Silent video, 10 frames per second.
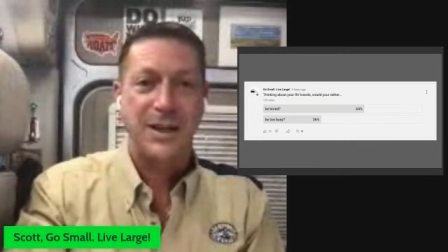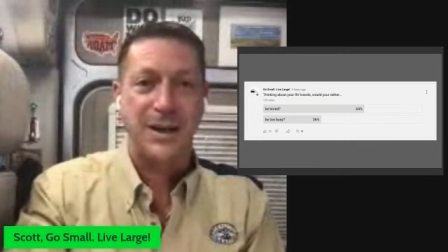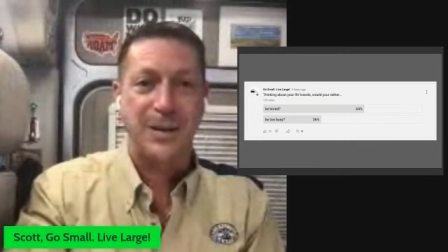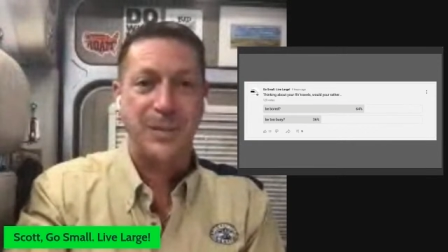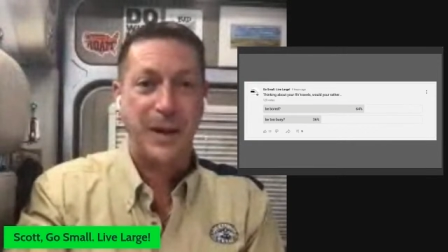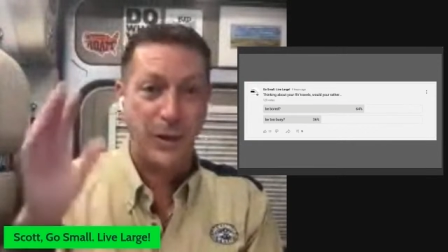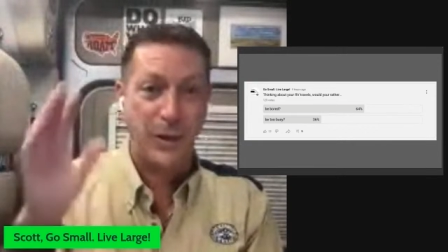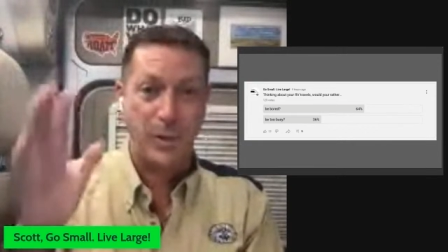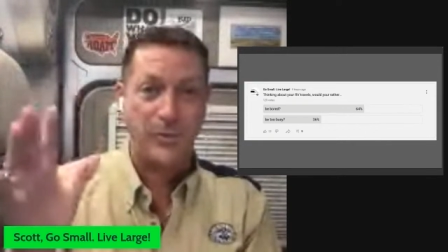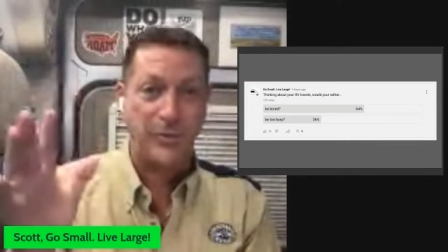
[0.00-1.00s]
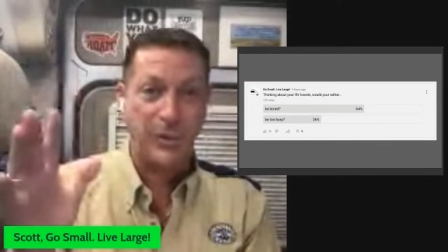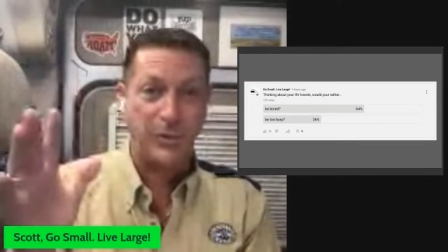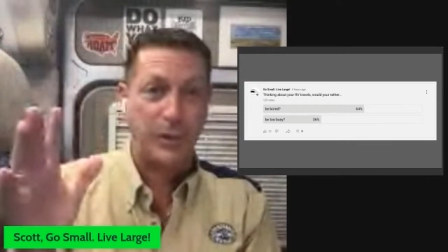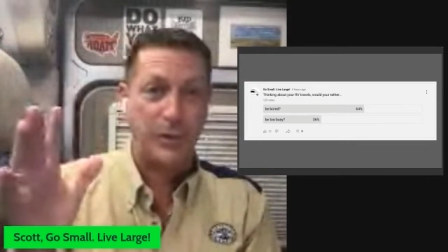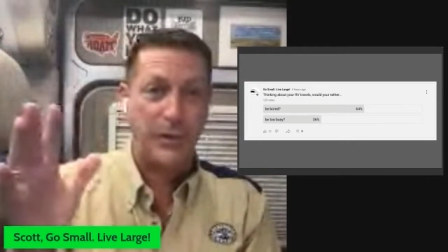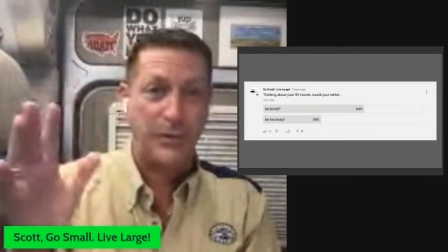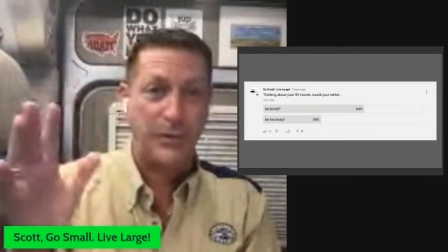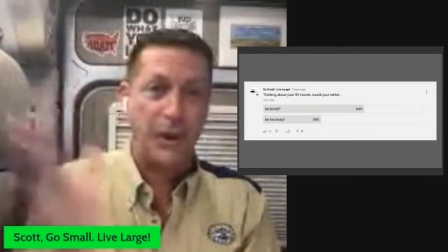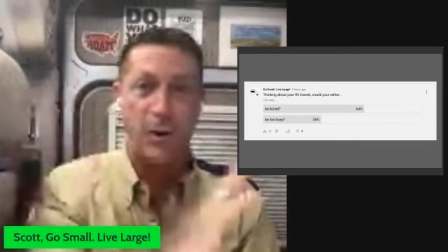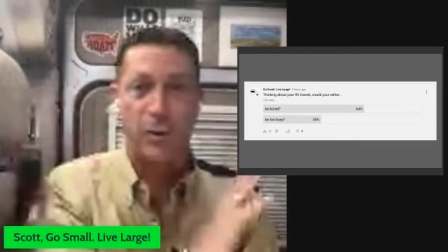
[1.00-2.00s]
Uh, now that I'm in my van
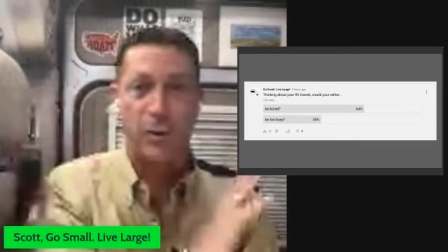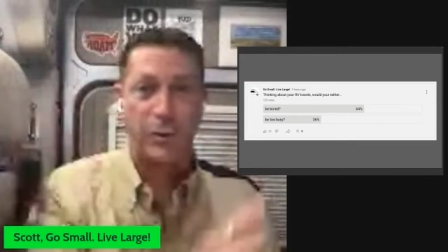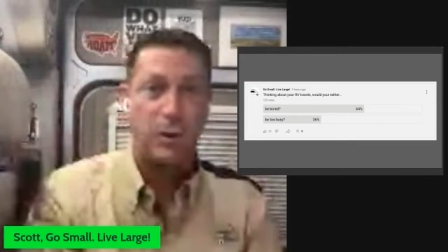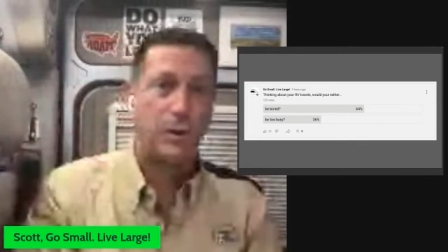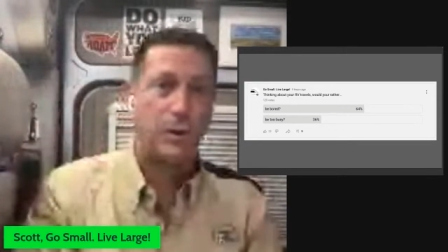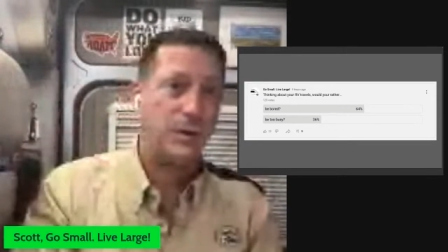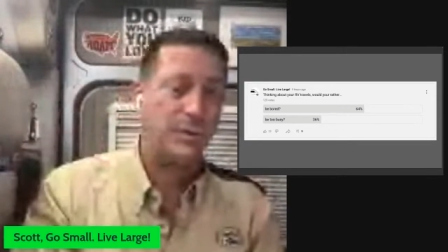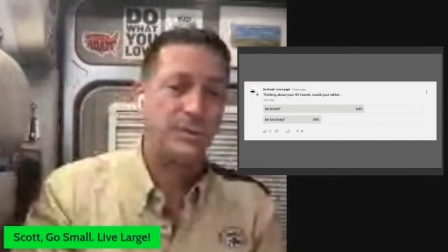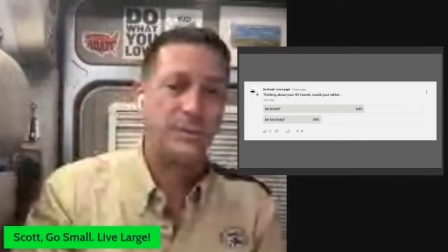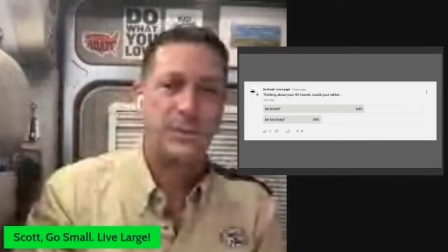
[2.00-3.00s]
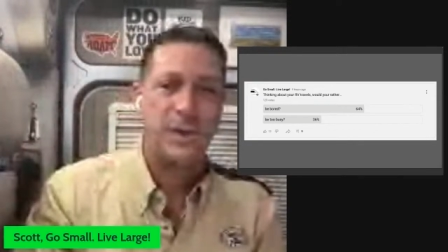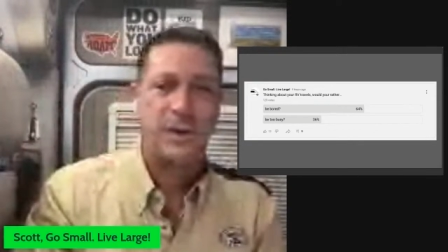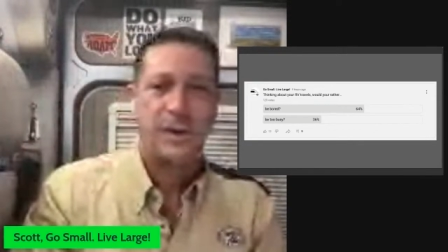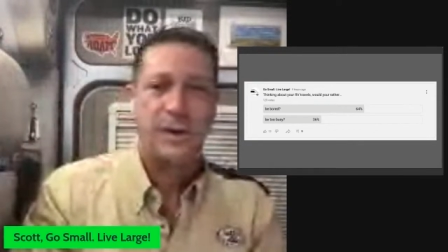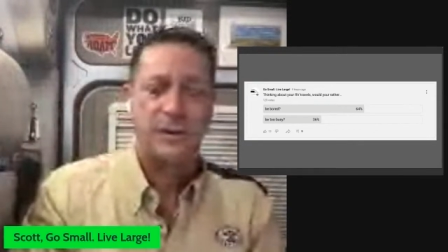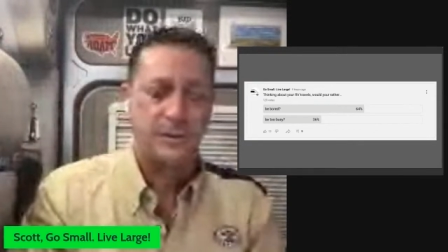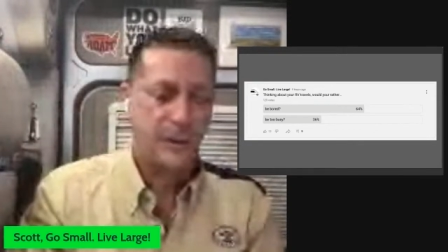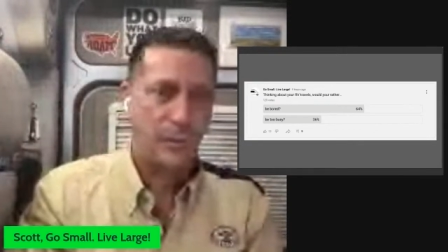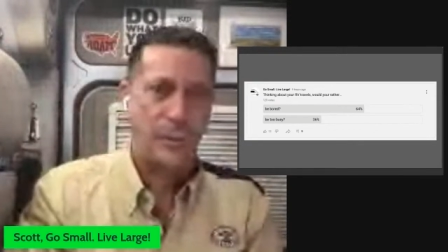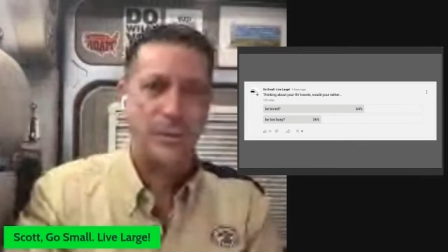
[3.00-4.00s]
full time, no more um,
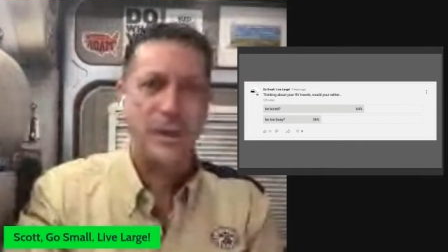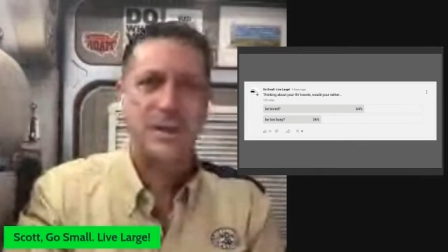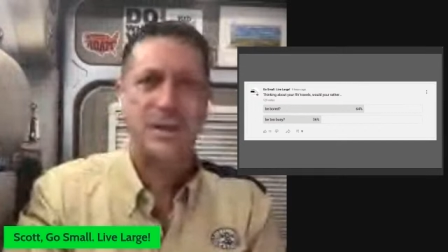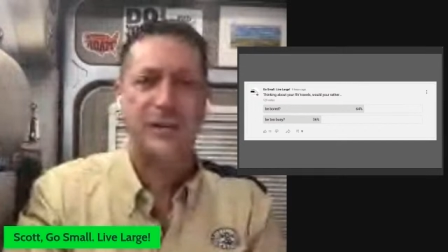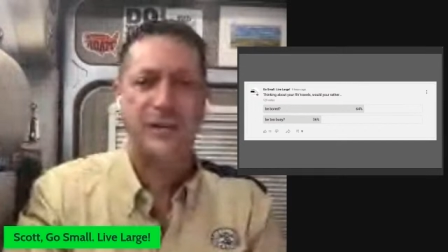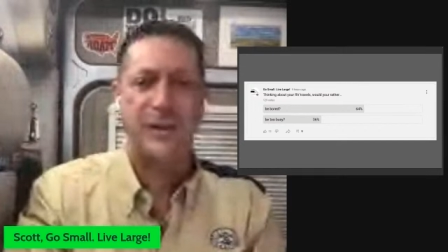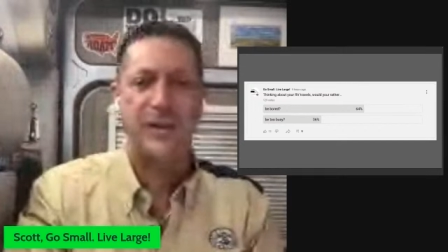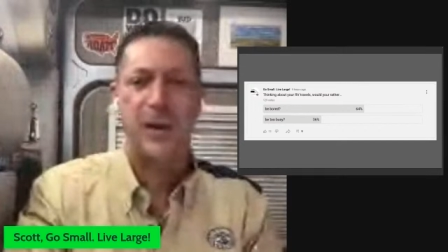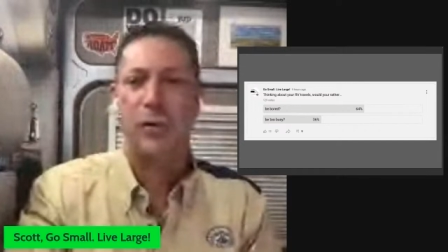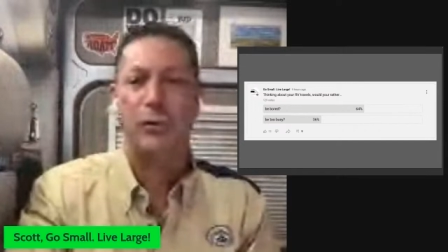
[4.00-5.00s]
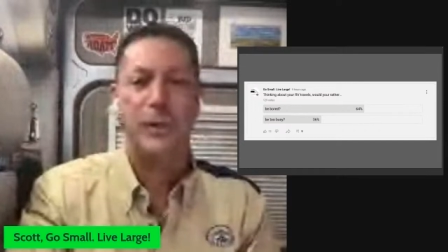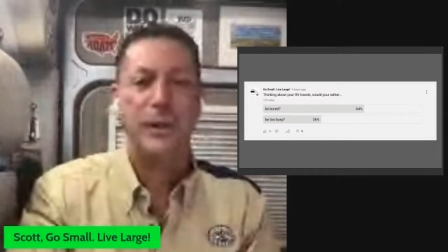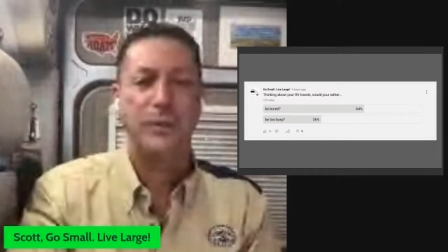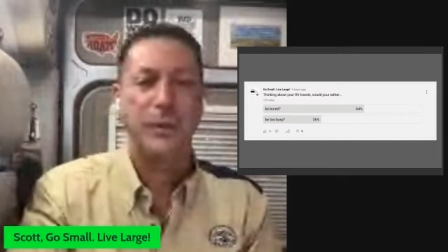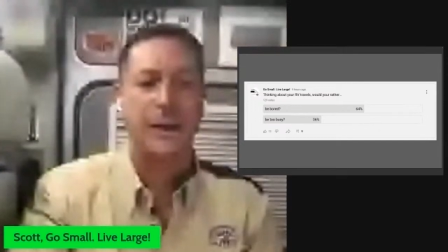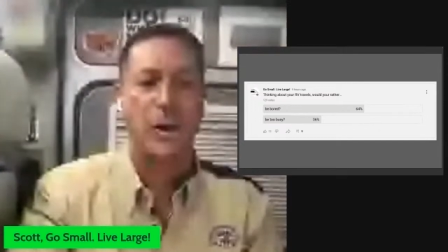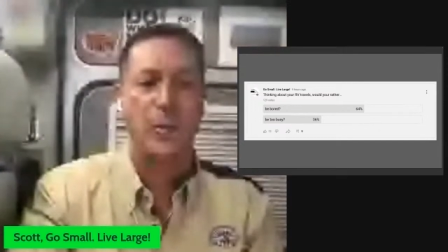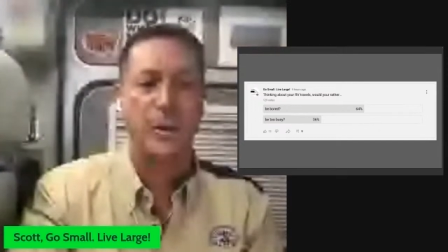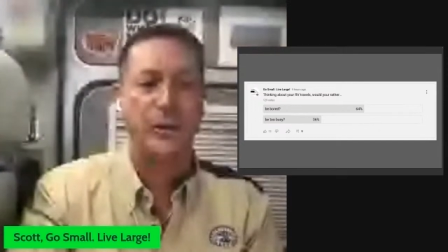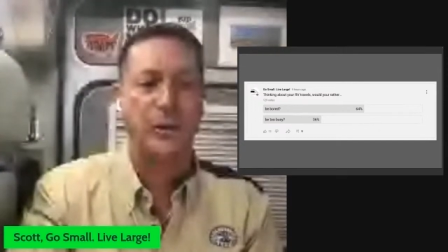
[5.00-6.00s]
uh, Airbnb stuff. Uh, that will really, really help me.